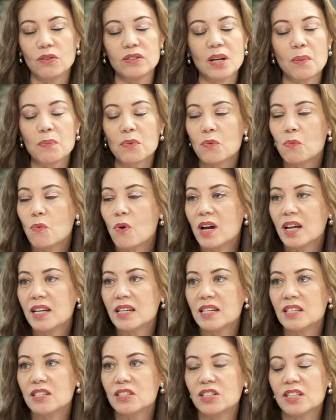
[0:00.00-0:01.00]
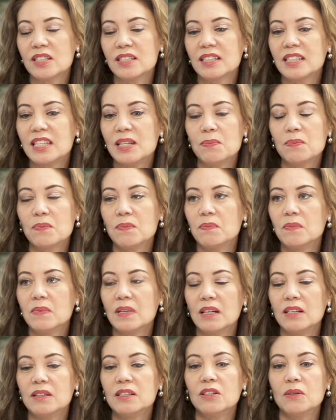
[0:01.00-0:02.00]
Number one is just keep
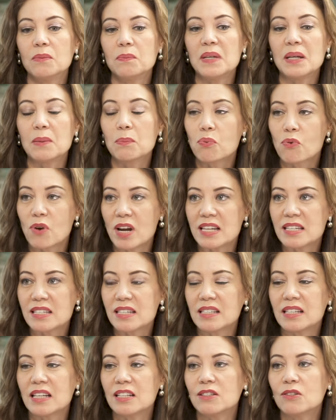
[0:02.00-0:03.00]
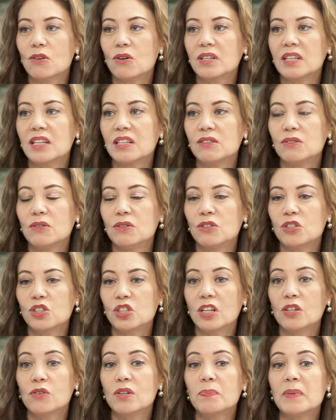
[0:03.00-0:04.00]
being present and talking to your
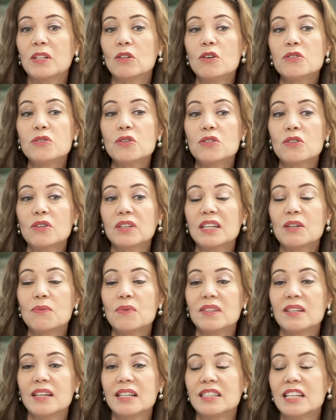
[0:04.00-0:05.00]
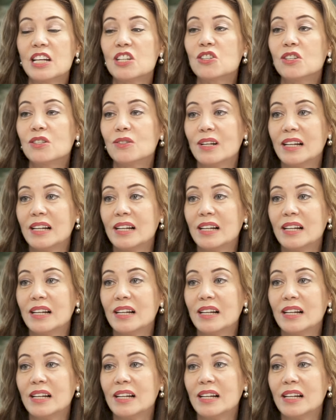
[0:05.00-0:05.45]
children, but also talking with the intention to